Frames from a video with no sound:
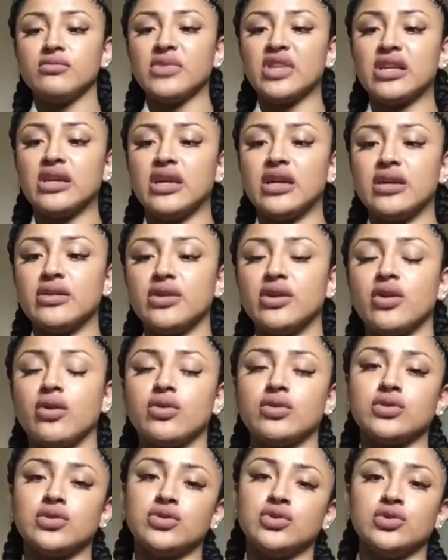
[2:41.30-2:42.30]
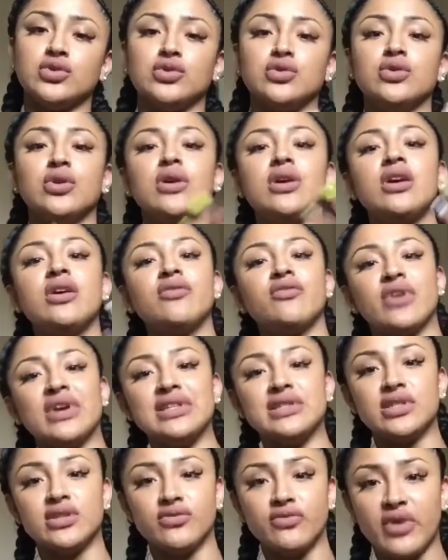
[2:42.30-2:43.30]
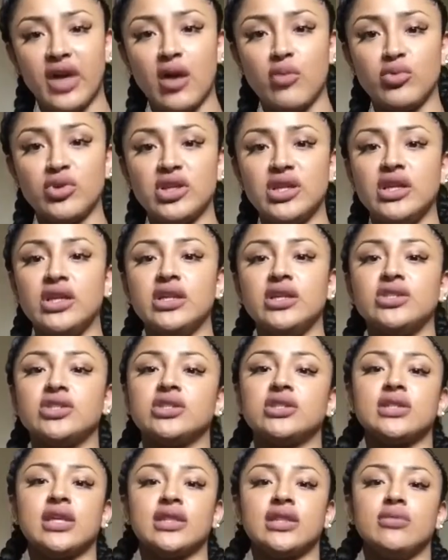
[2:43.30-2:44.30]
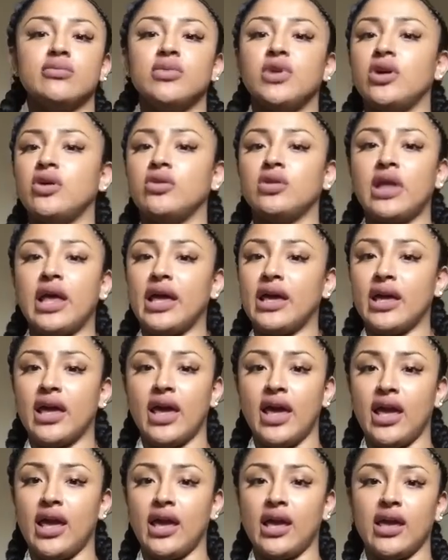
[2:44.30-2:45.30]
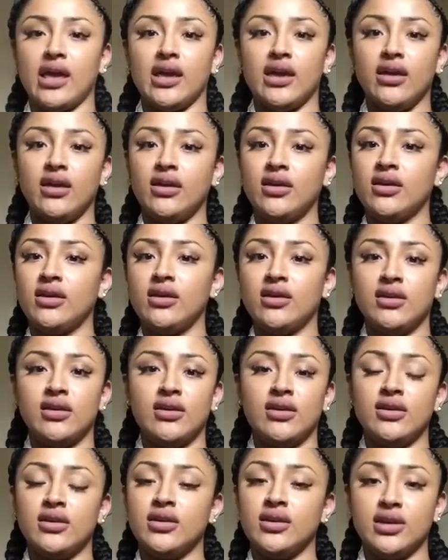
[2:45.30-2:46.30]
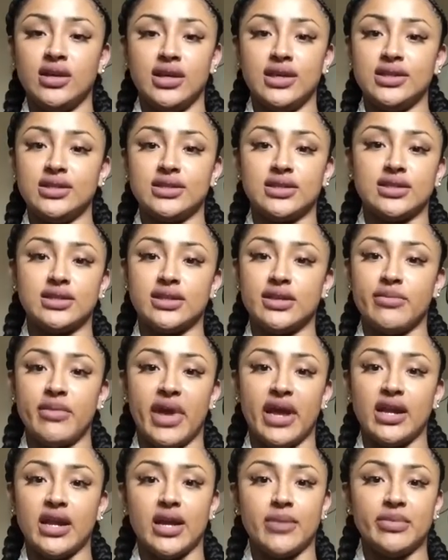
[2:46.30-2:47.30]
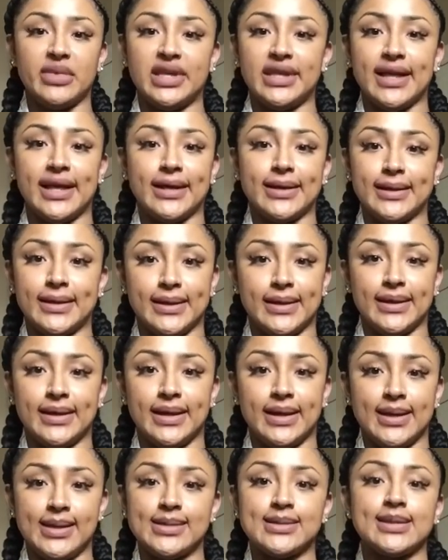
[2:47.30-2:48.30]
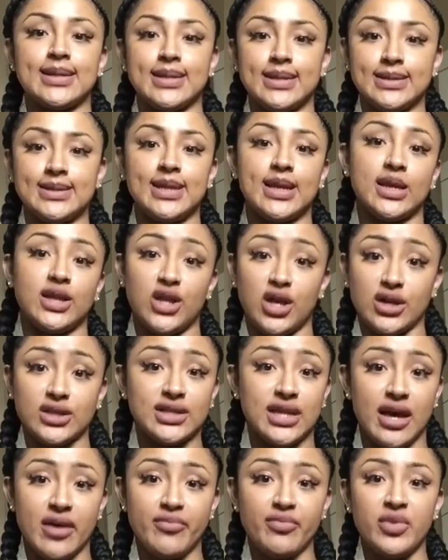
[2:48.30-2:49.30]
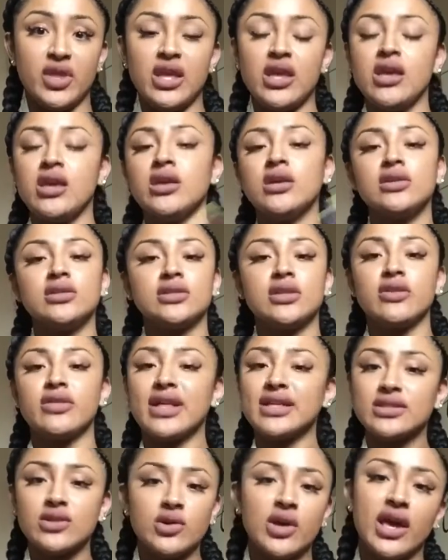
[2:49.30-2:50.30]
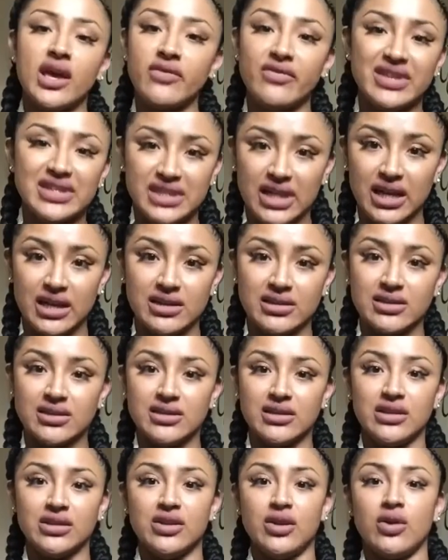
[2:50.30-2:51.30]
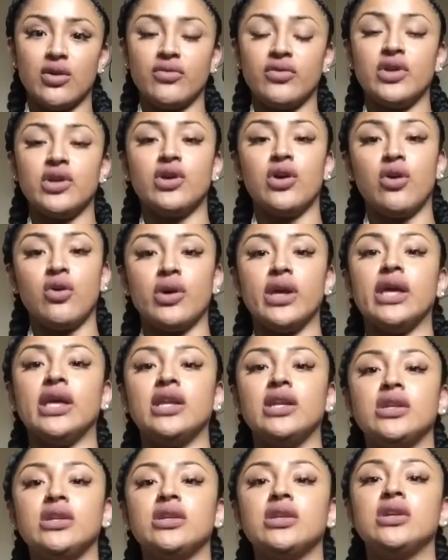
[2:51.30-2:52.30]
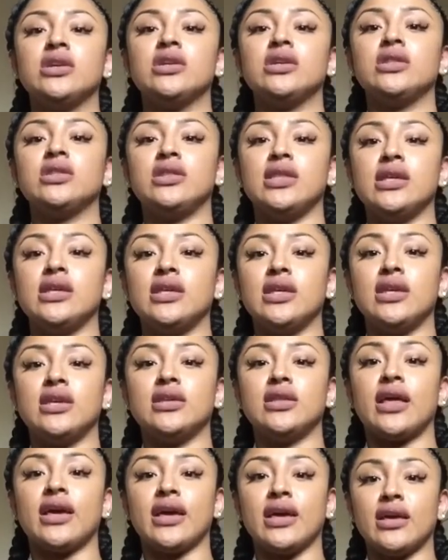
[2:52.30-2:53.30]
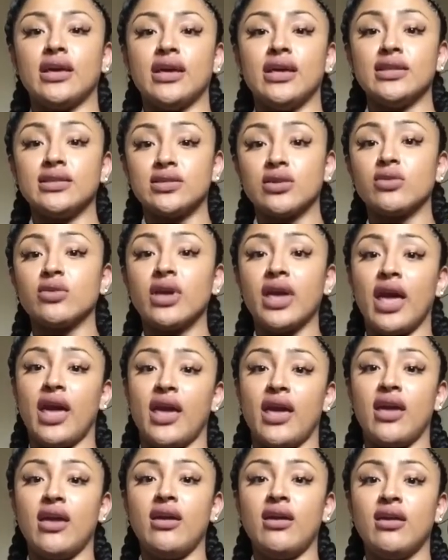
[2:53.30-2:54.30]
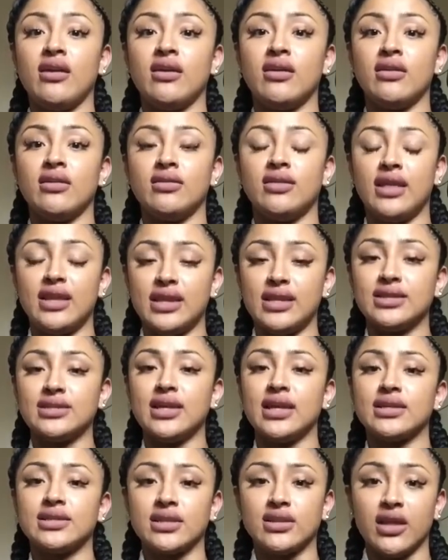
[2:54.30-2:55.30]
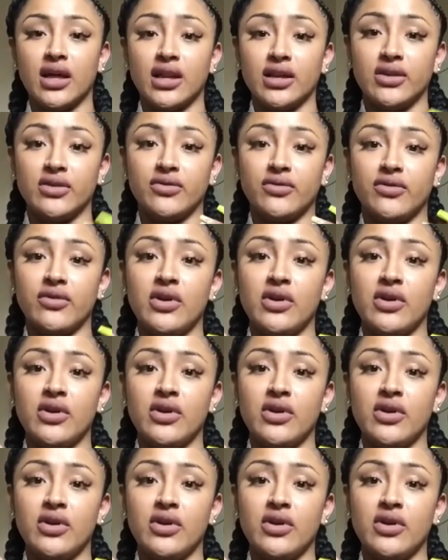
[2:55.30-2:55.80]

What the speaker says: You could also do friends and family, just let them know like, hey, it might not be that good and it's gonna take a long time. So that's okay if it does. You know, if you go in thinking like it's okay, then it takes a lot of